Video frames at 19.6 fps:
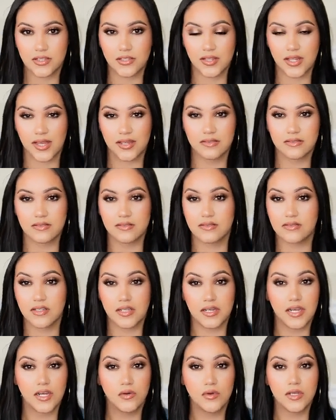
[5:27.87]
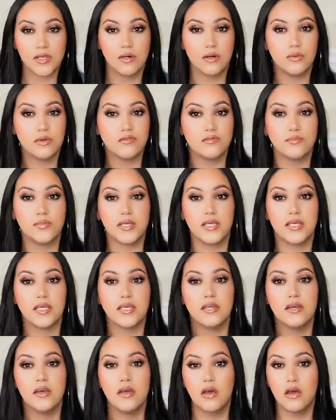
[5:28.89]
to that scenario of
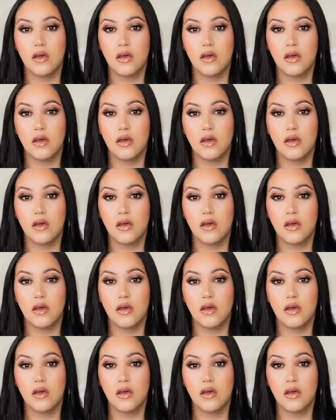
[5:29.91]
being